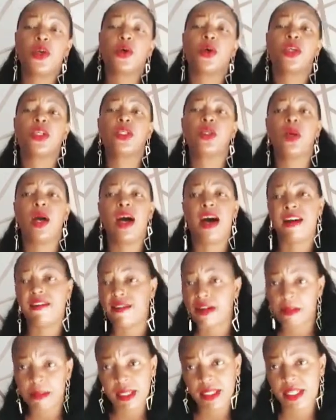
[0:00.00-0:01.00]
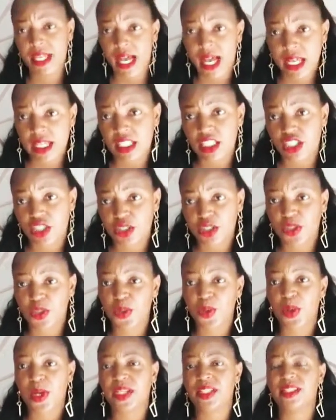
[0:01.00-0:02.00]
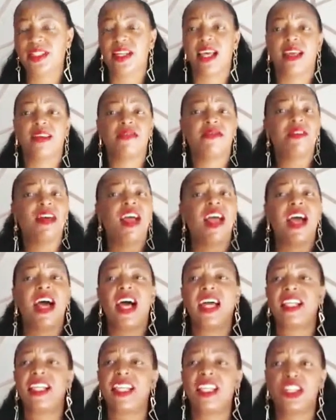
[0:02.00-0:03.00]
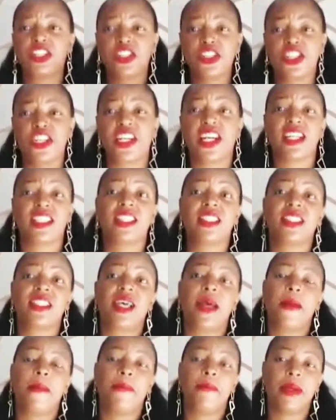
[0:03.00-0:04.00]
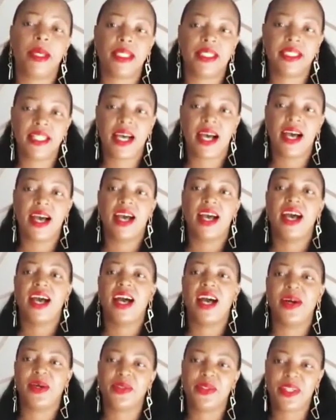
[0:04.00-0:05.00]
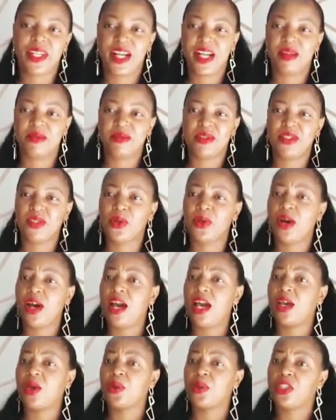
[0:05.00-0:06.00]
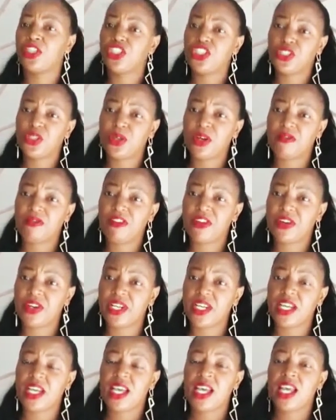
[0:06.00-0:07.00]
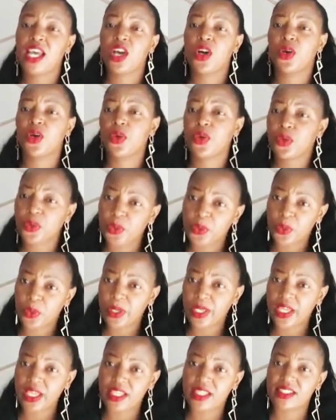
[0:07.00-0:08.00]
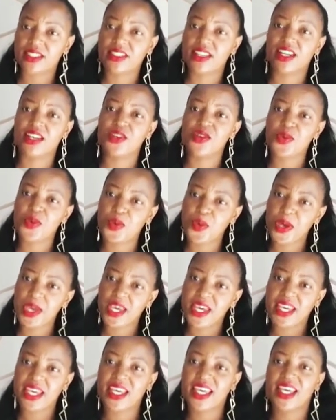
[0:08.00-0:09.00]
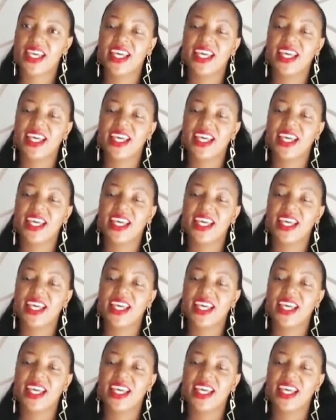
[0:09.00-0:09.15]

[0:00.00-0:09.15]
going to have a better attitude towards life, and it creates better outcomes. So I wish you a very good week. It's a new week.